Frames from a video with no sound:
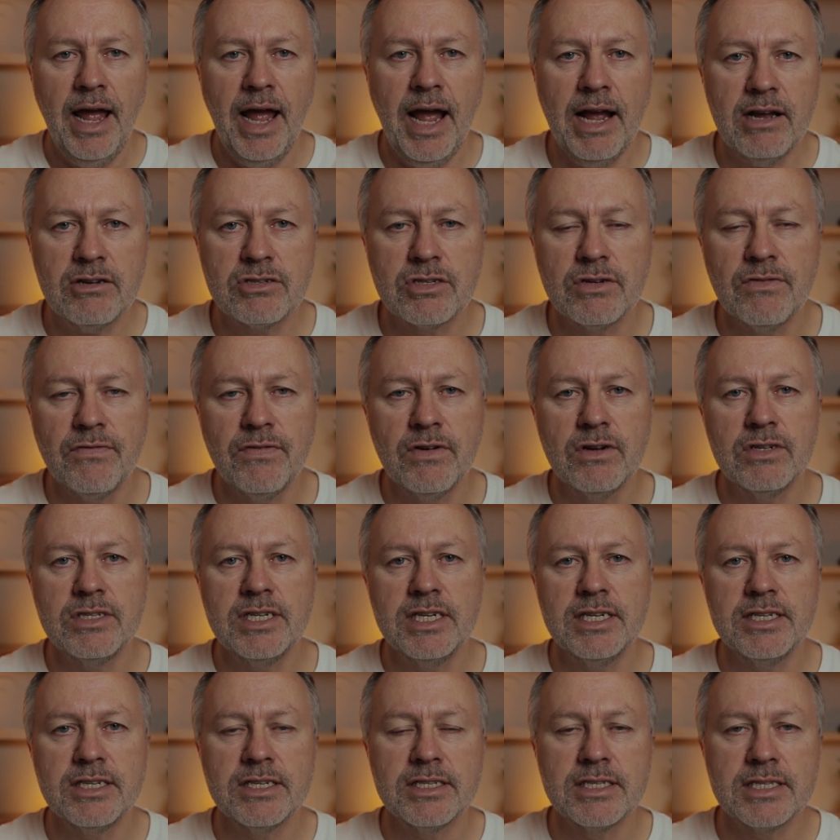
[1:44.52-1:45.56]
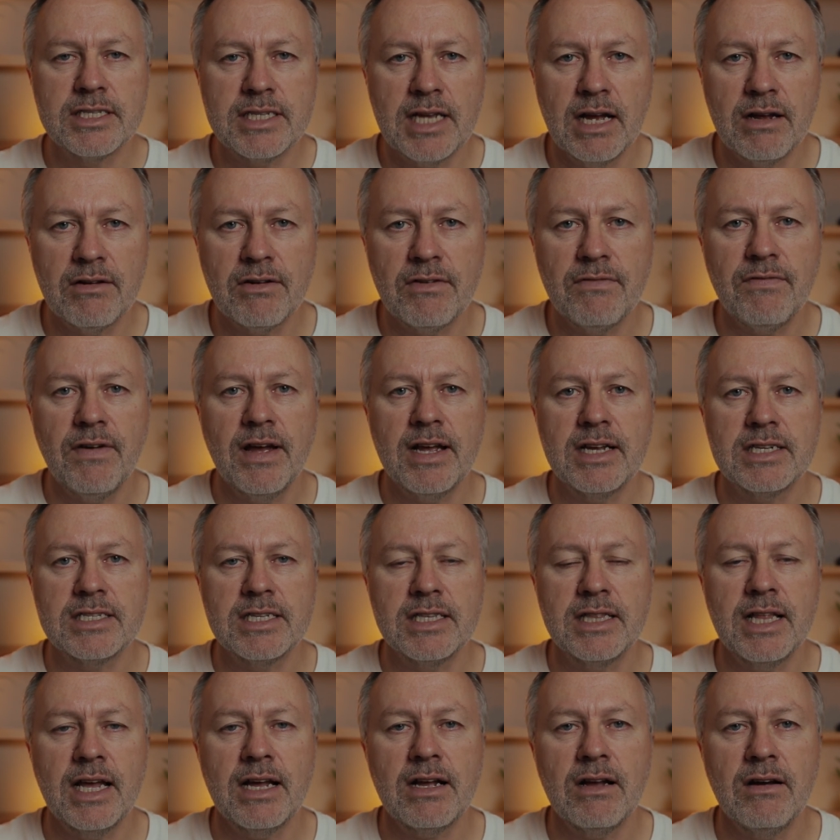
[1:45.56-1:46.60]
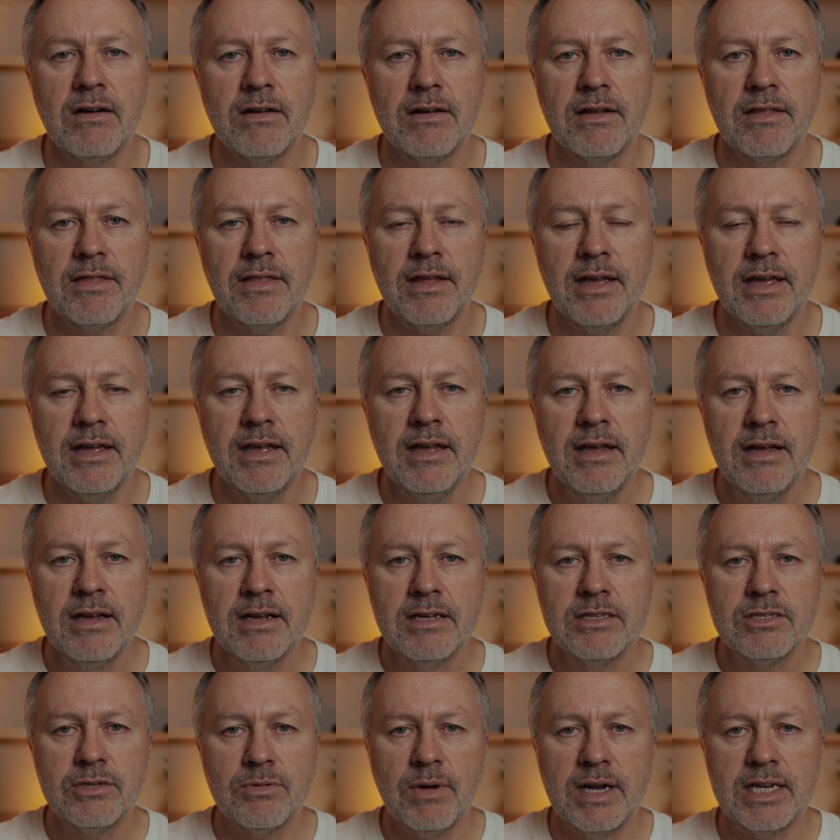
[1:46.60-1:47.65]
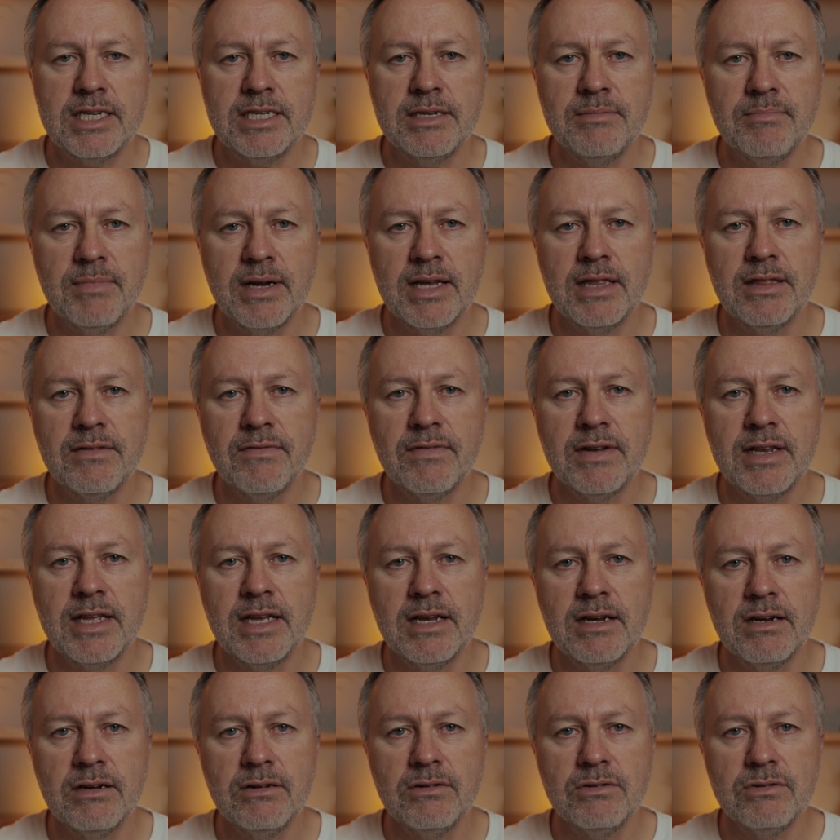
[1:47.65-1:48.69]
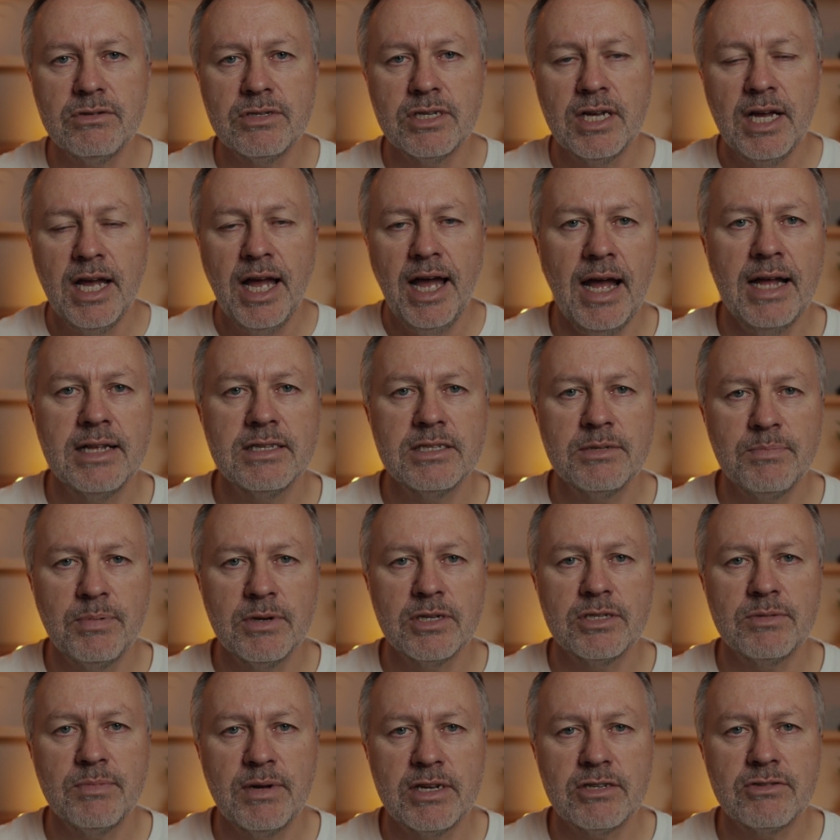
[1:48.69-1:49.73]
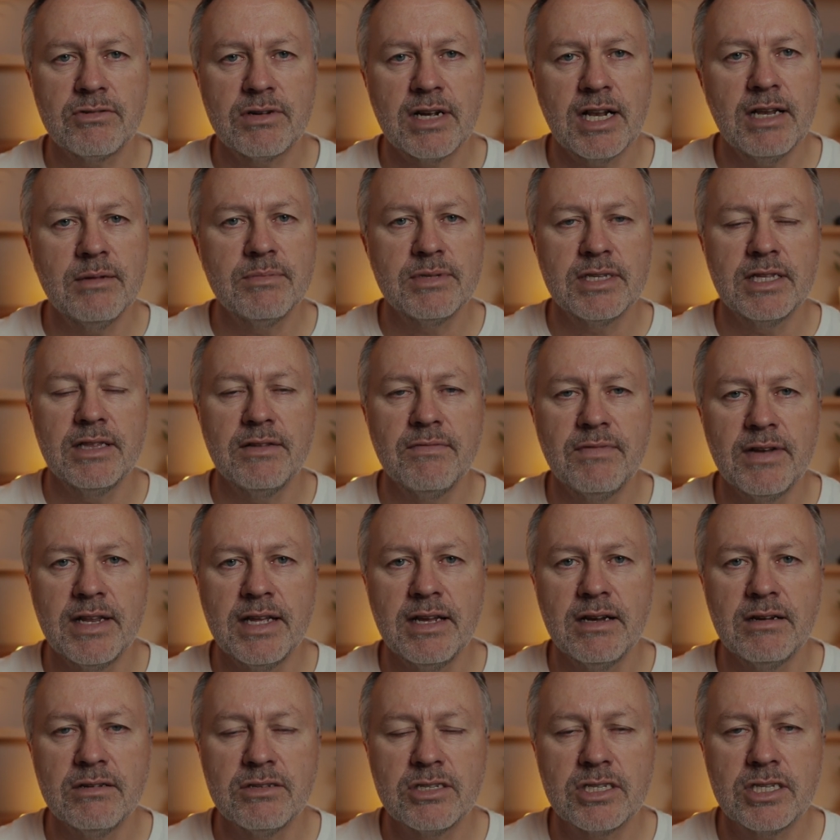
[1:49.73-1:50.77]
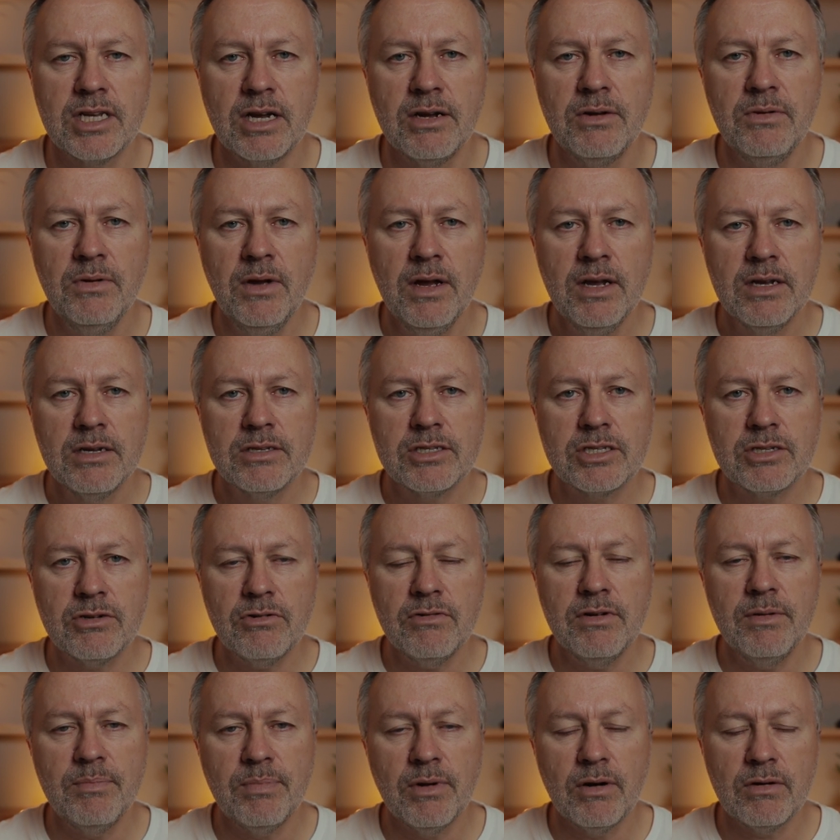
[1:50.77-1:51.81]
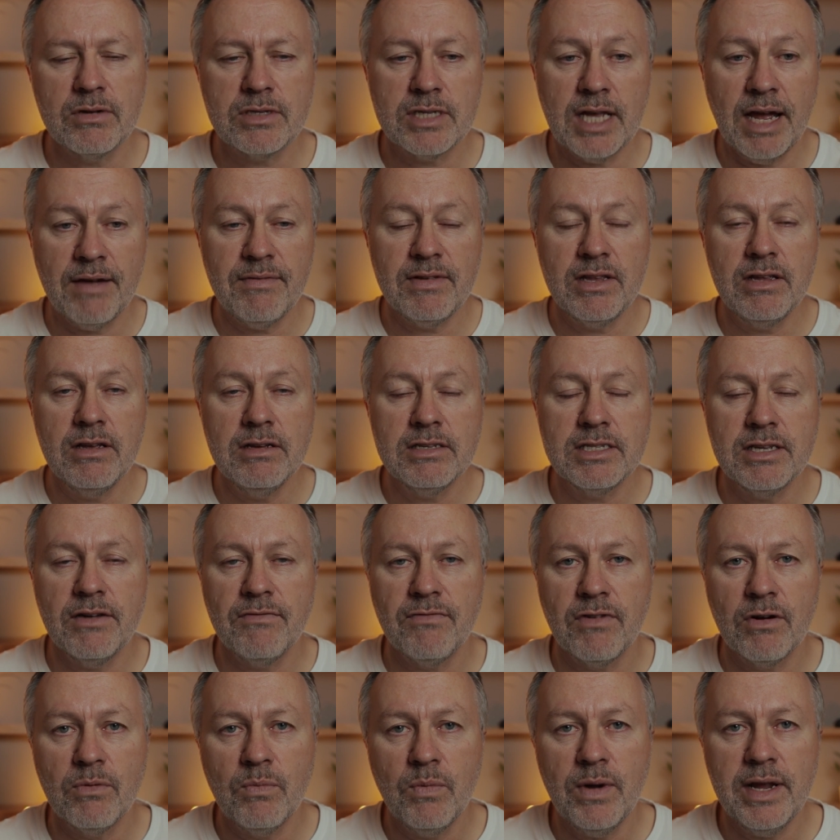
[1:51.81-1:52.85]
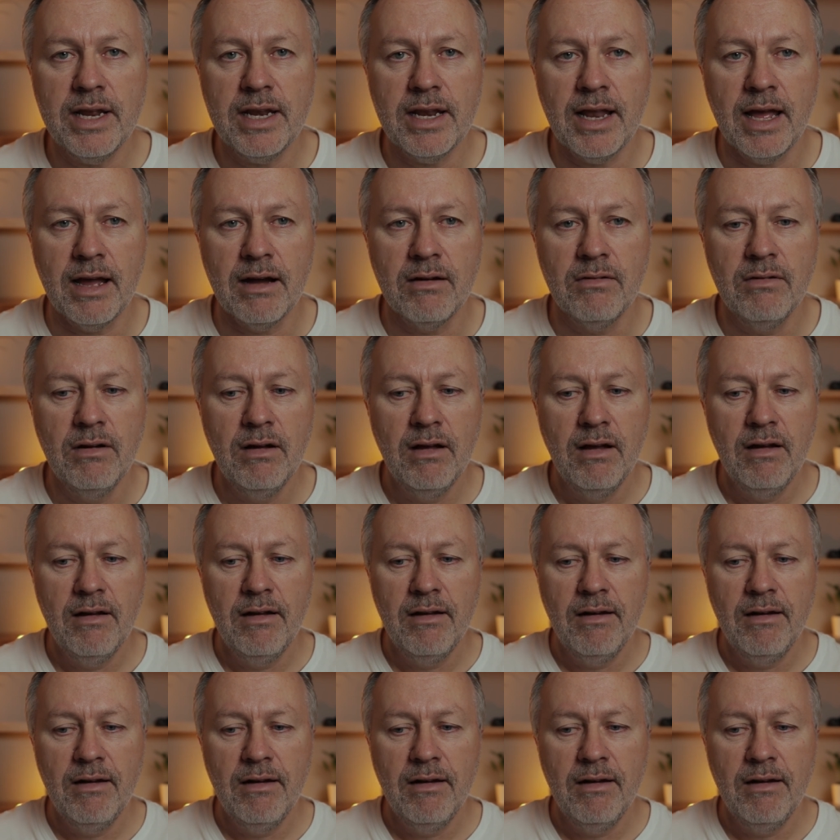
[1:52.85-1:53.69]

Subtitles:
extra footage and sound effects and that kind of thing to actually make the videos and to put some extra clips in the videos. So Storyblocks, having used it for a week now,